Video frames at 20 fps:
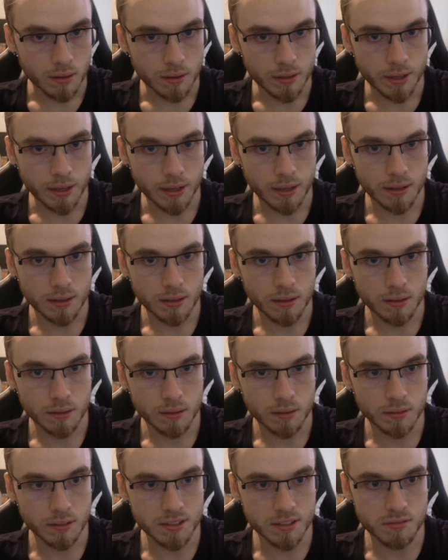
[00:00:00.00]
Yeah.
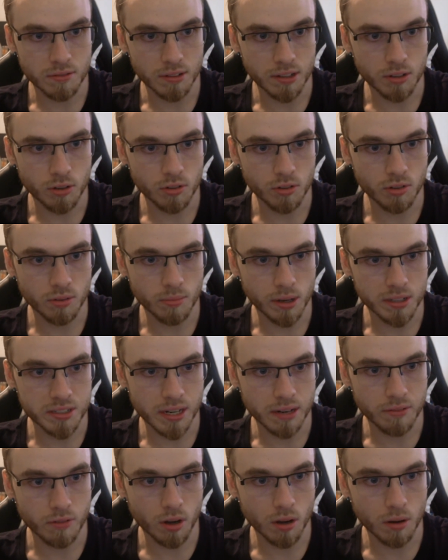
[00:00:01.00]
Doesn't really do too much
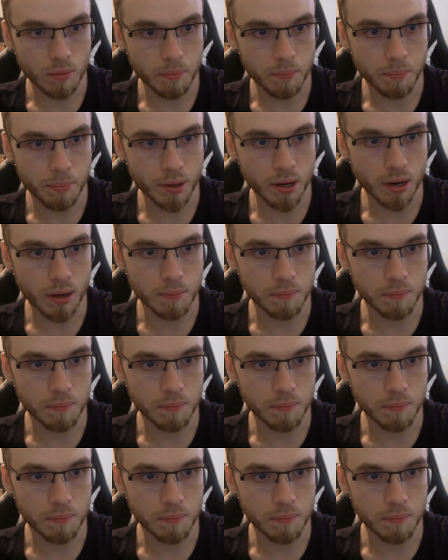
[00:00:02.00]
either. But,